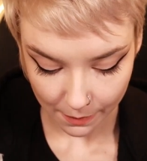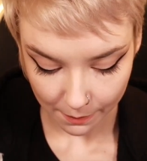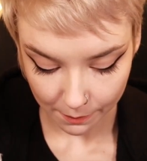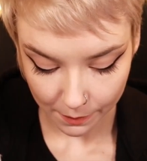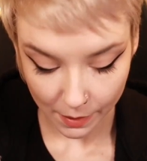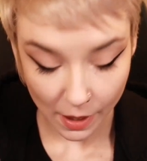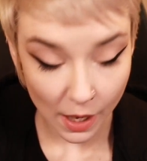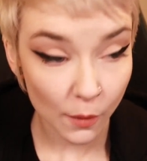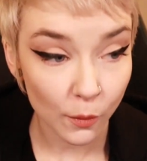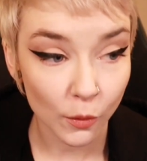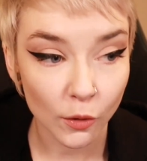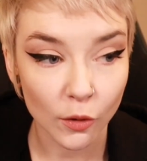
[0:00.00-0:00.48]

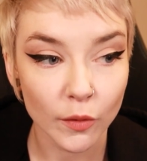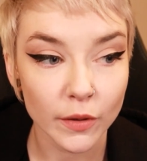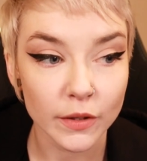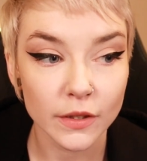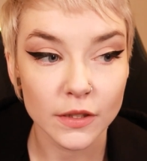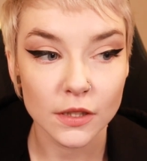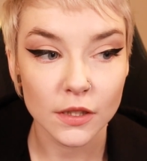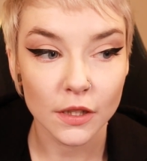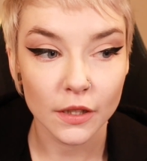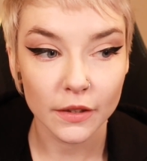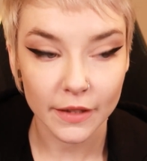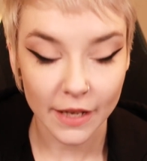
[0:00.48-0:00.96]
But we're going to
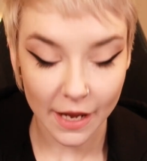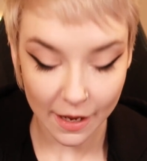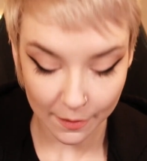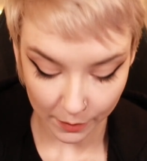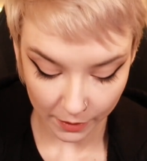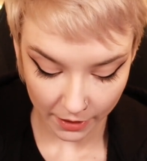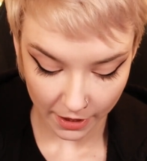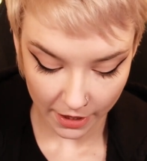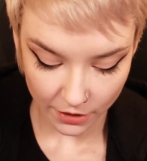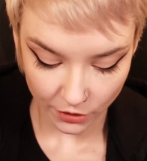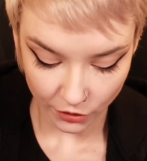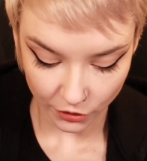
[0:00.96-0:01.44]
start the
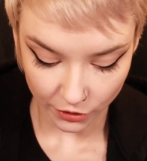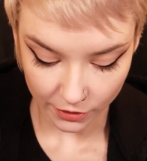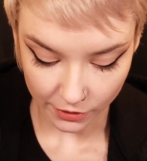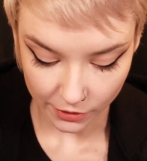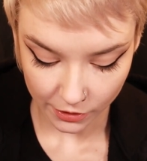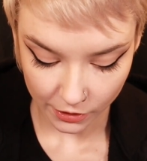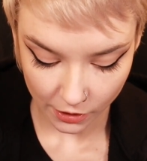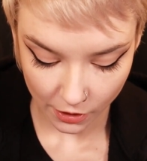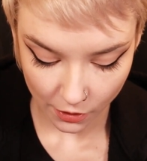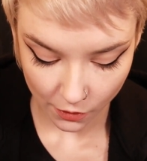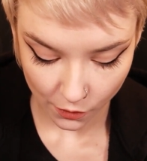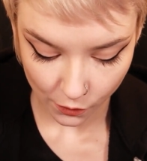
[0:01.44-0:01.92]
application.
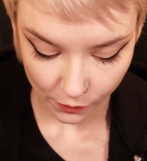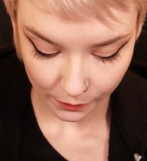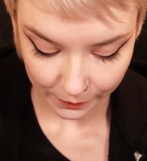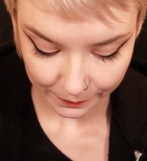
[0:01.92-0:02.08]
So,